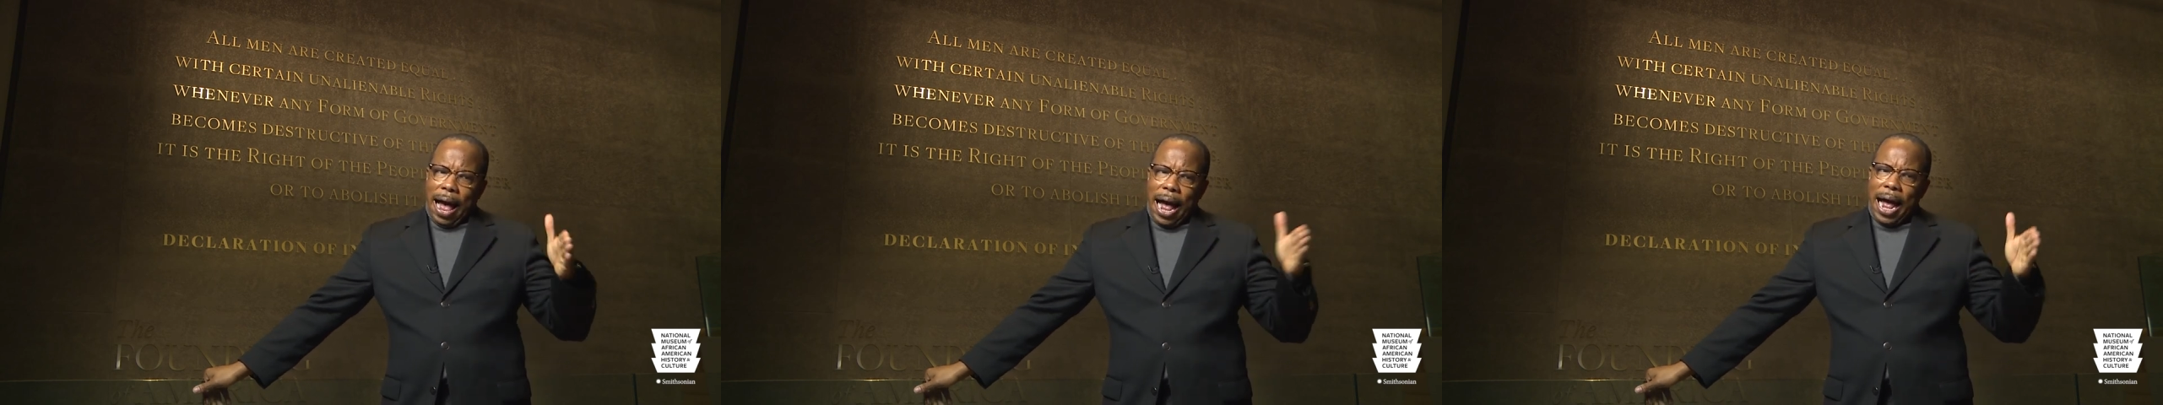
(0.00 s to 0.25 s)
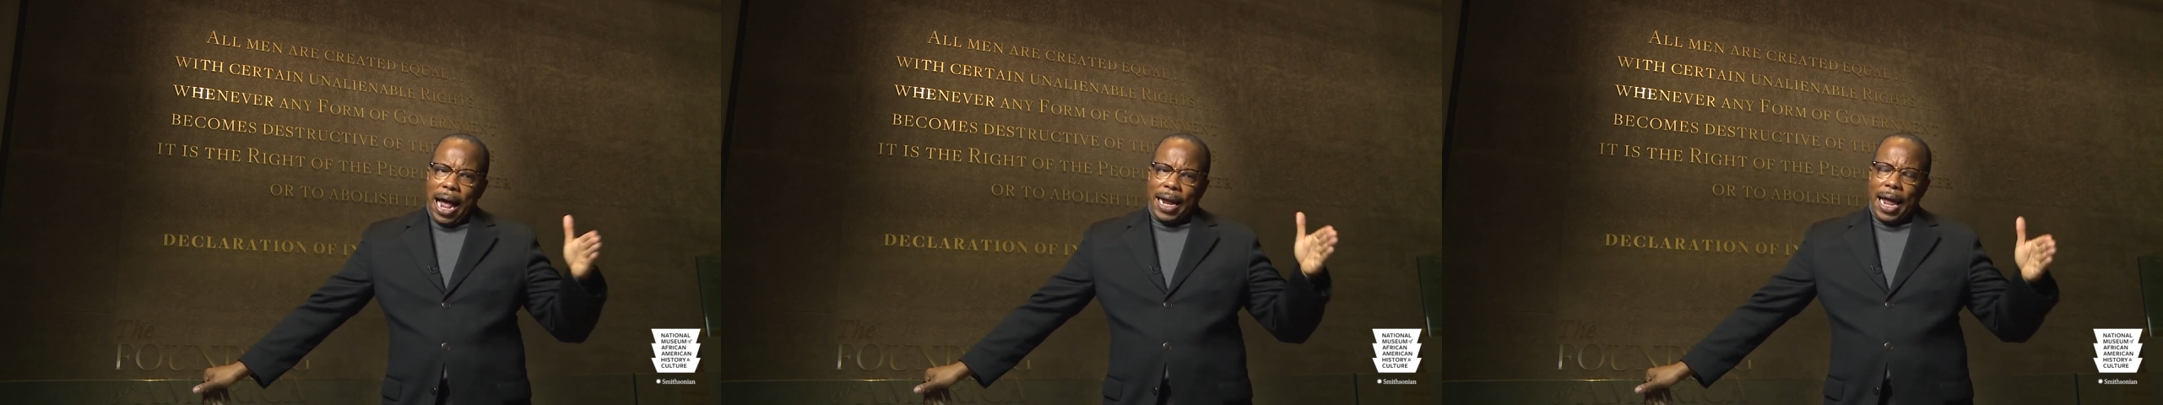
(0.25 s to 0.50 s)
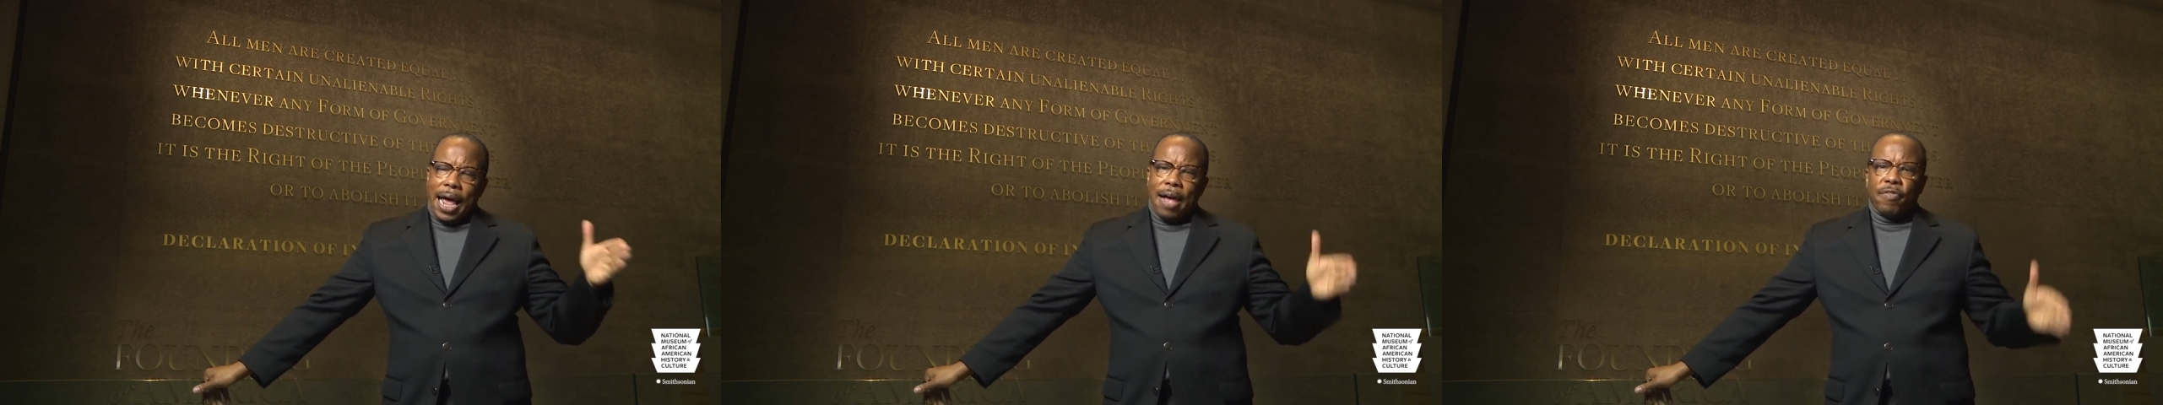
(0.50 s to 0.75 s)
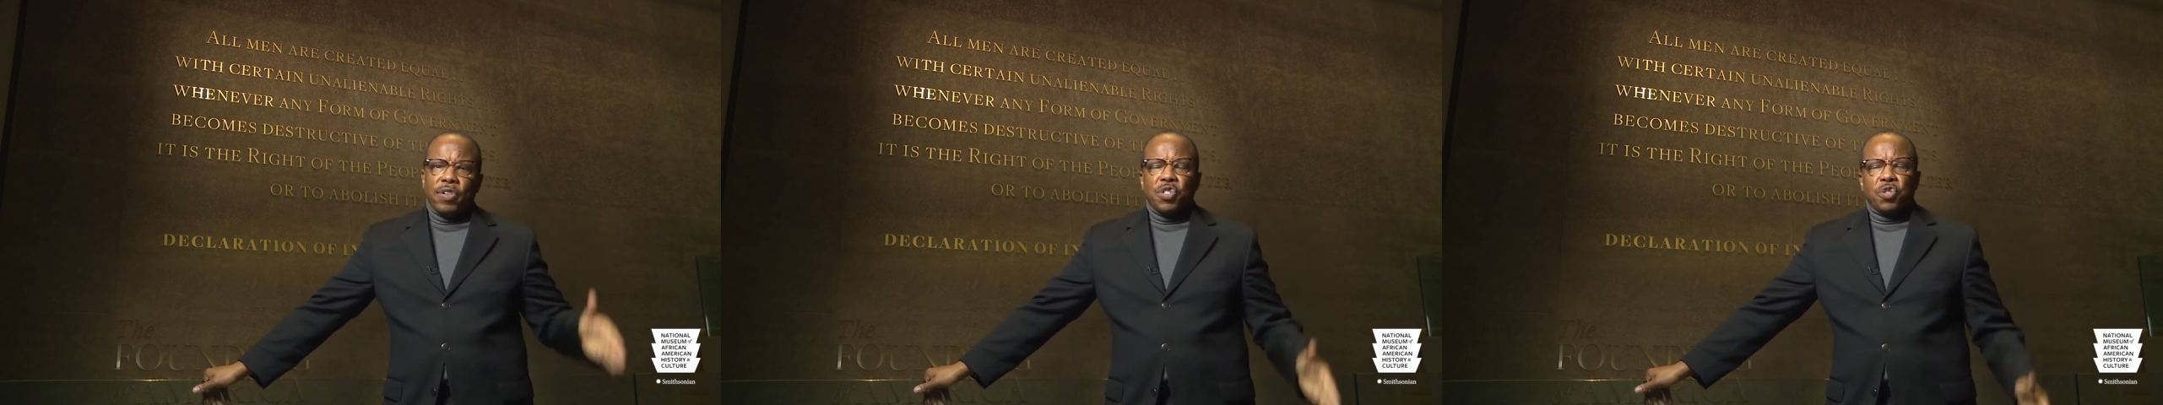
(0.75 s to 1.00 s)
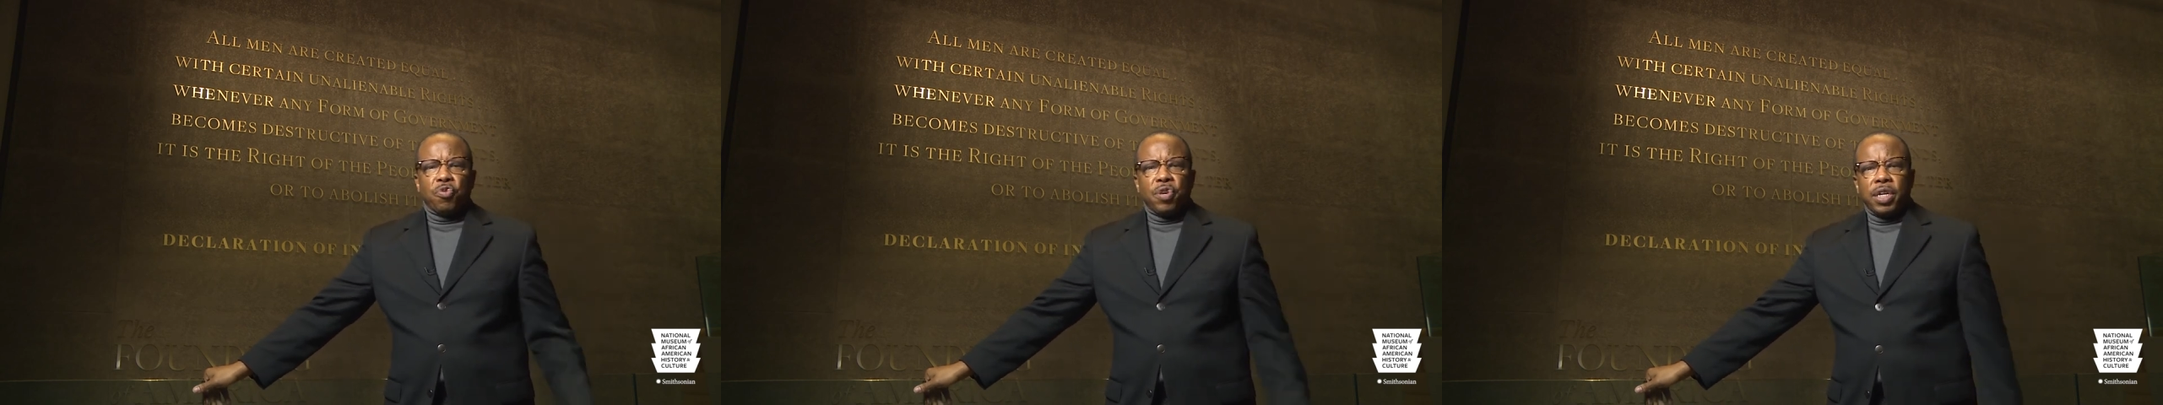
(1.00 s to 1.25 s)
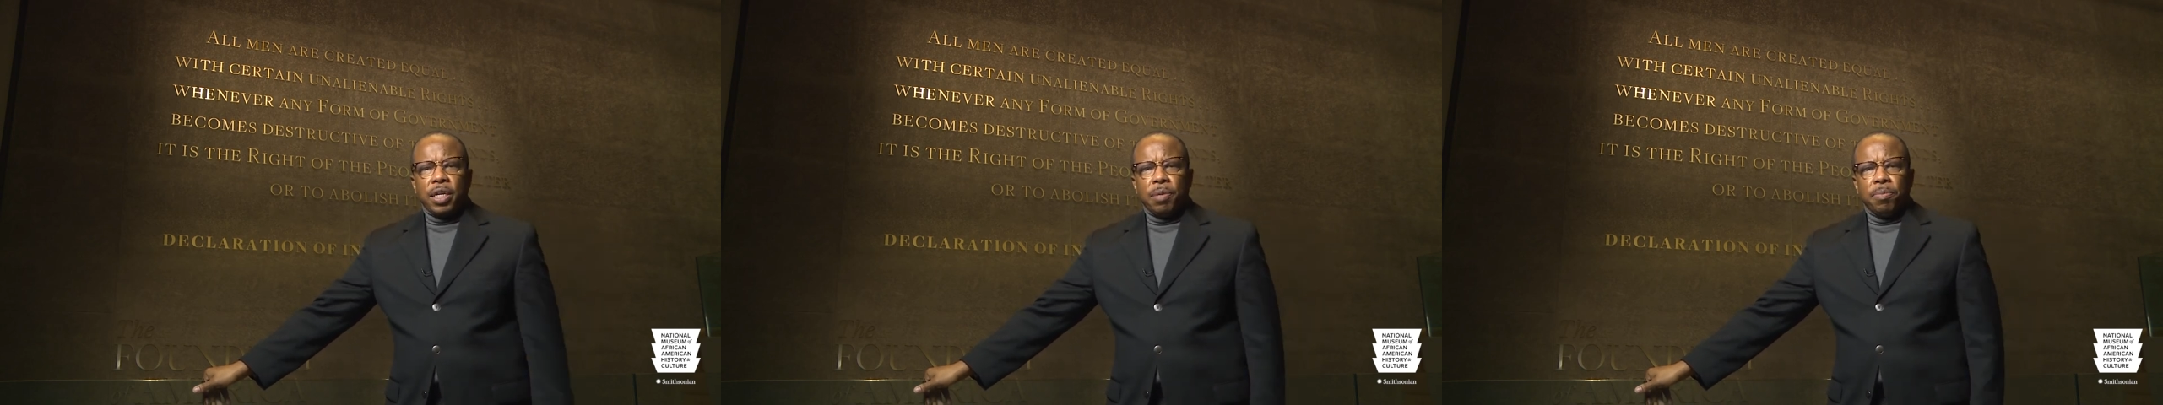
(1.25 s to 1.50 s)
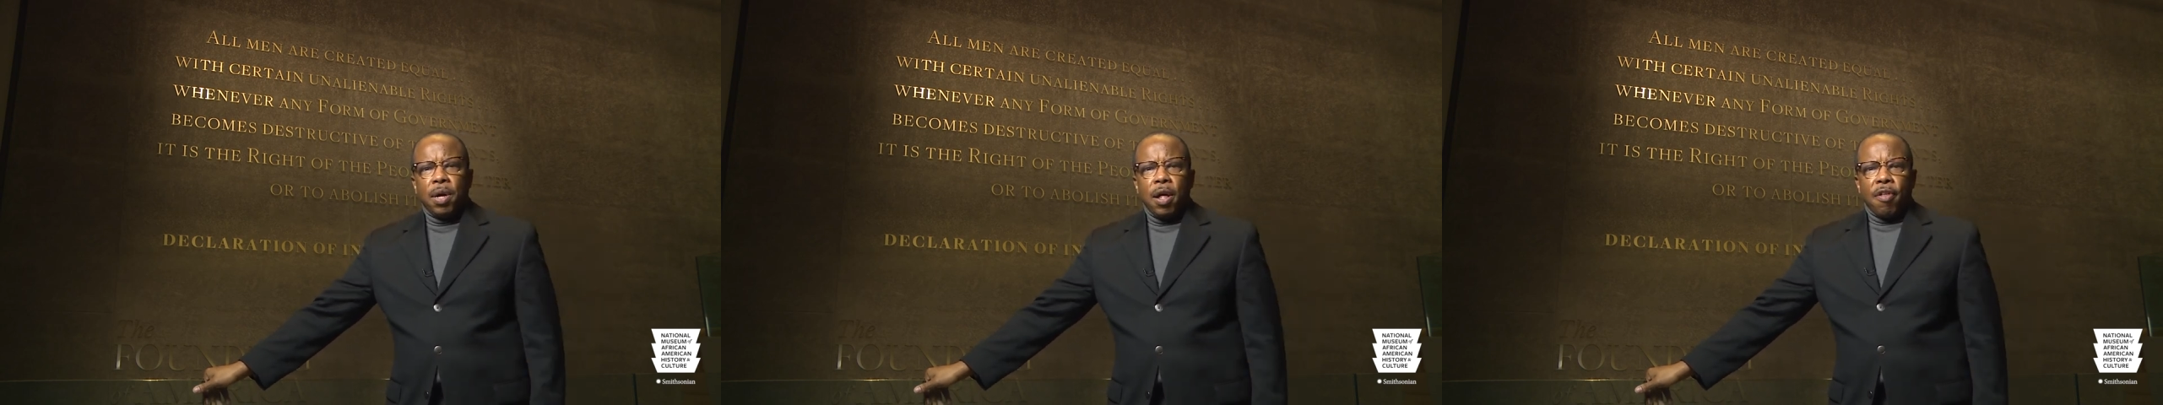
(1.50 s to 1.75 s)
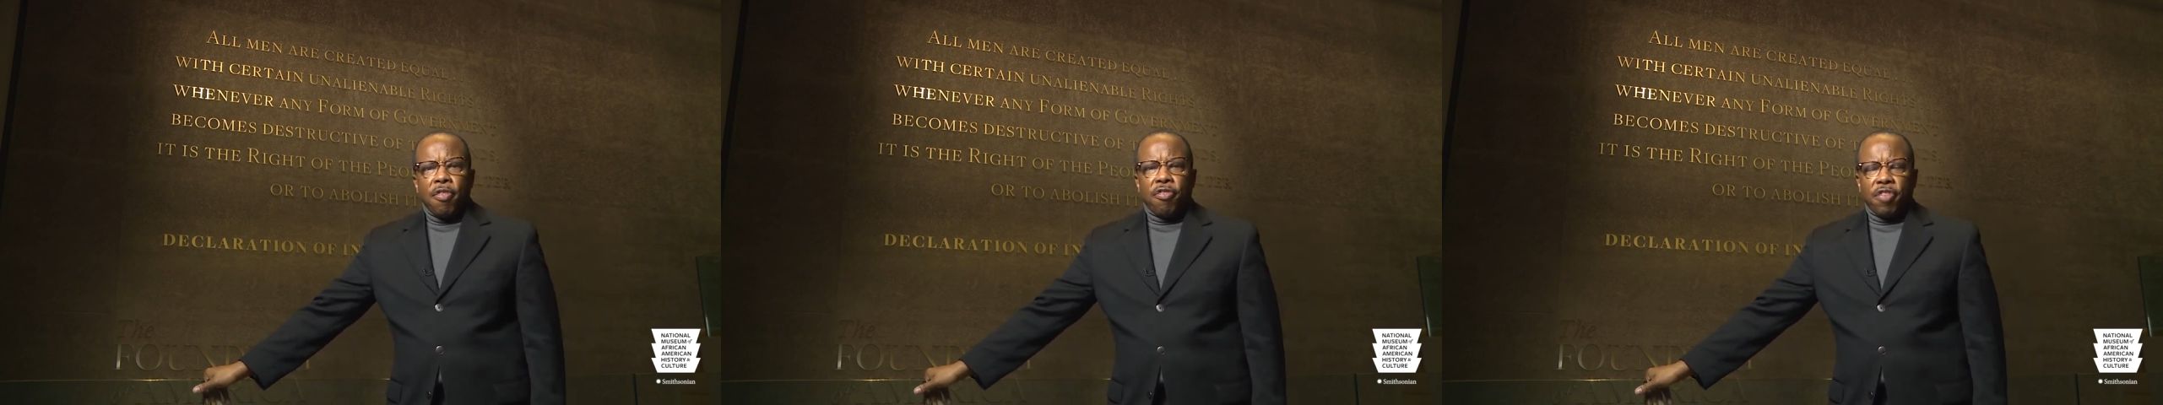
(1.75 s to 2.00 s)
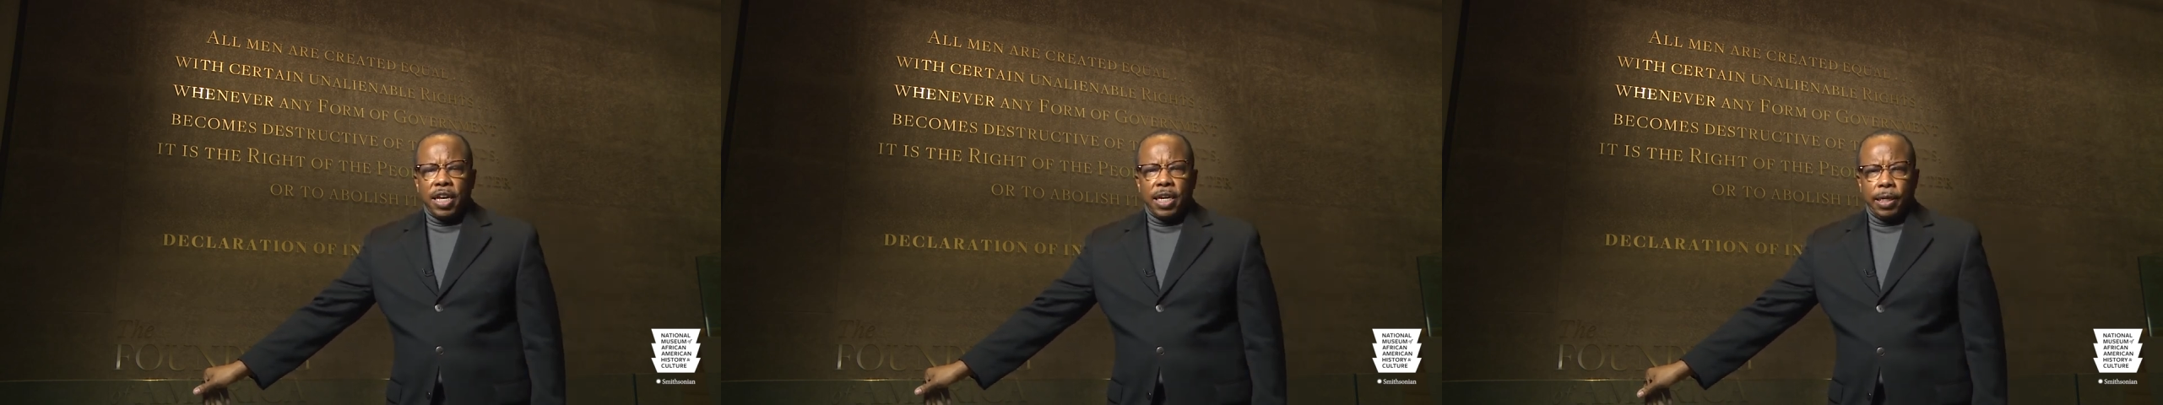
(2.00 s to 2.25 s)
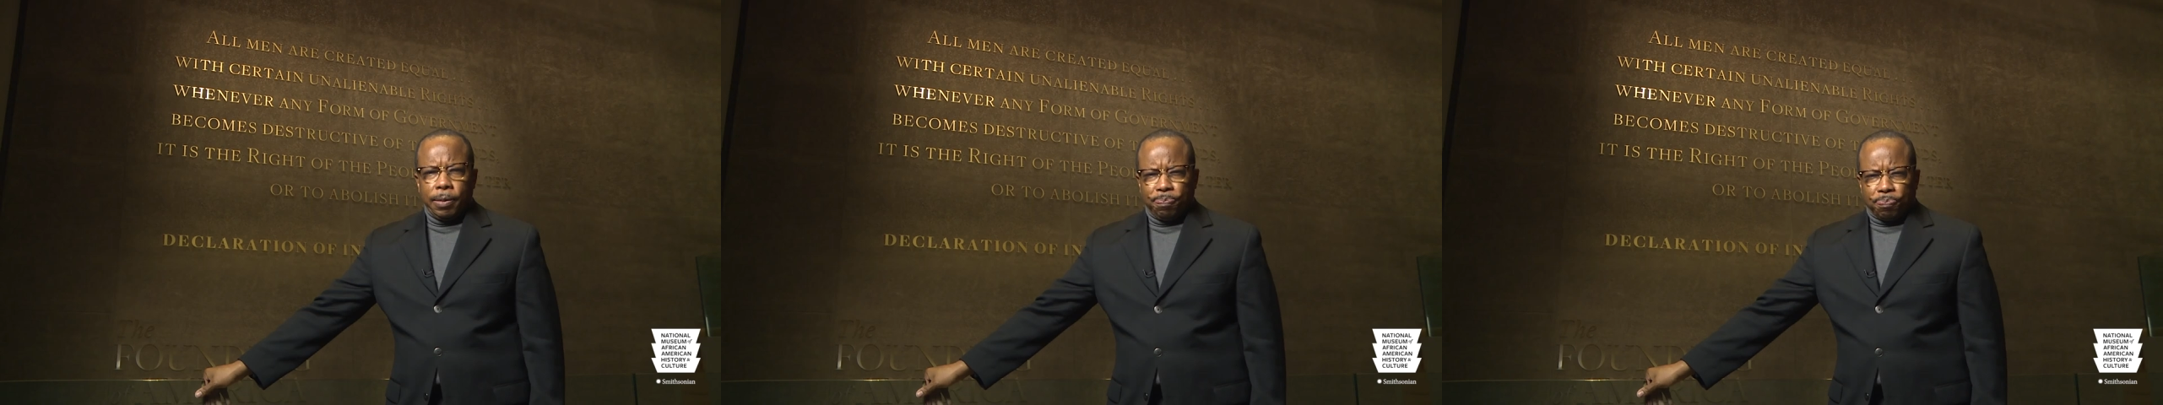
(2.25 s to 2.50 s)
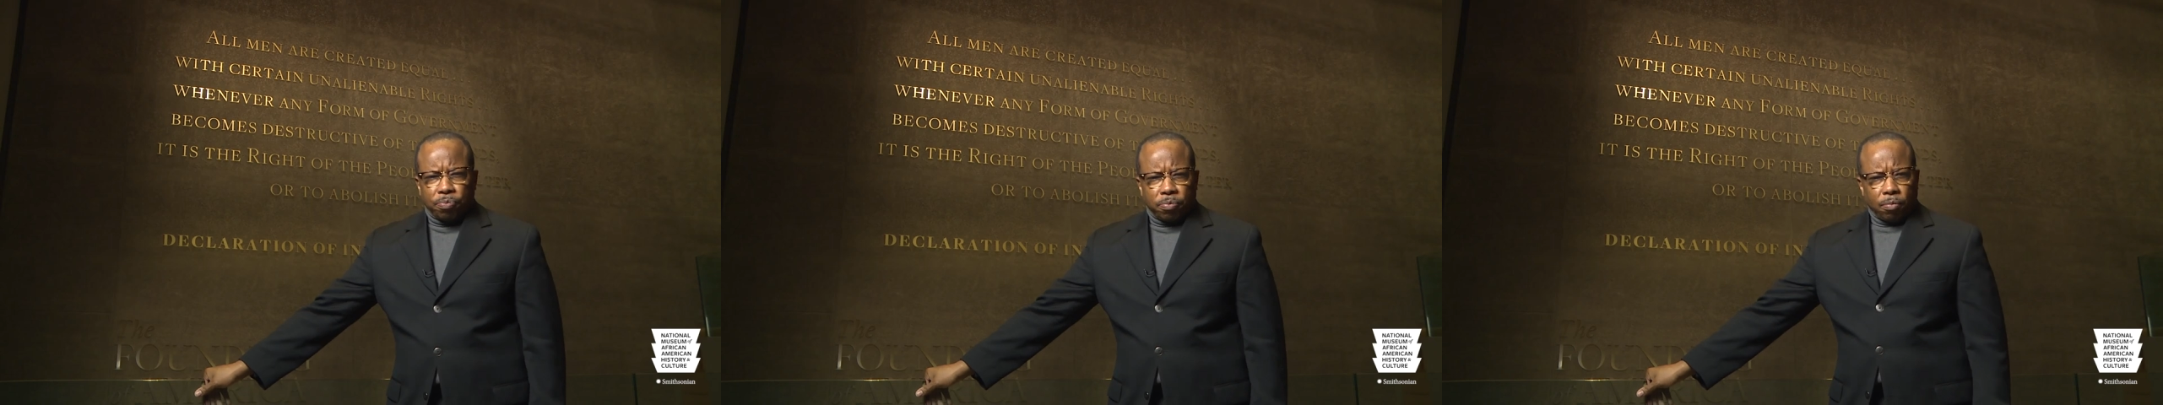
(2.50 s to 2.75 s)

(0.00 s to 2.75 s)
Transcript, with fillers: I have a dream theme,